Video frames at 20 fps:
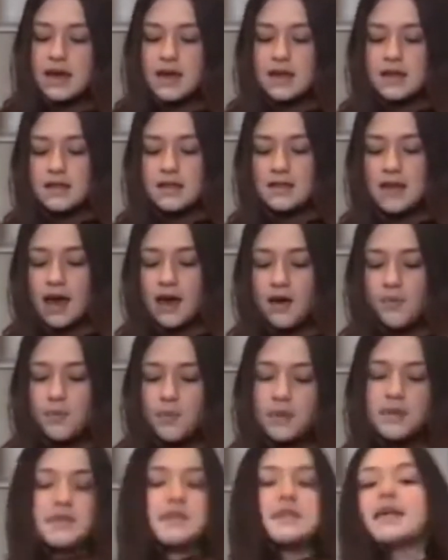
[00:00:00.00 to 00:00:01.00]
Now,
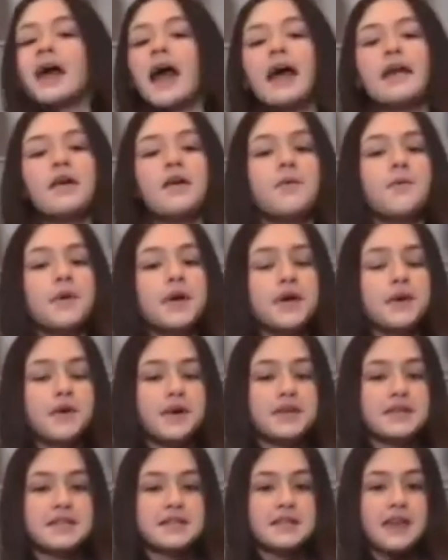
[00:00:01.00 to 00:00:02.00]
once again, we are
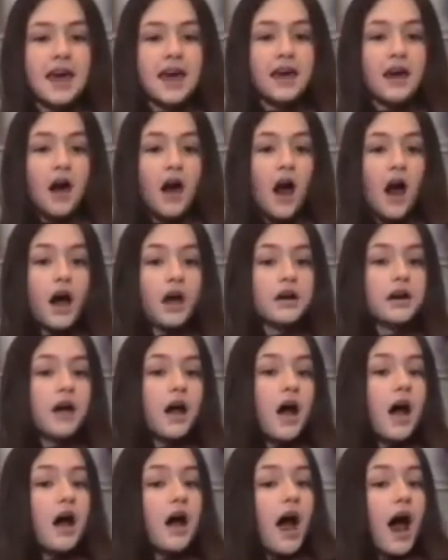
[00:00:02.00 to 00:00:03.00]
going to take our
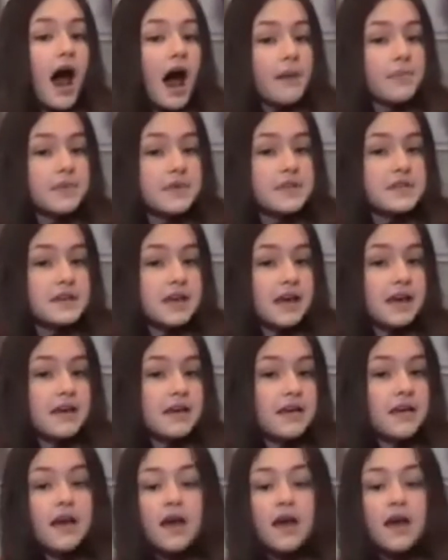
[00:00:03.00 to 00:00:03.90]
opposite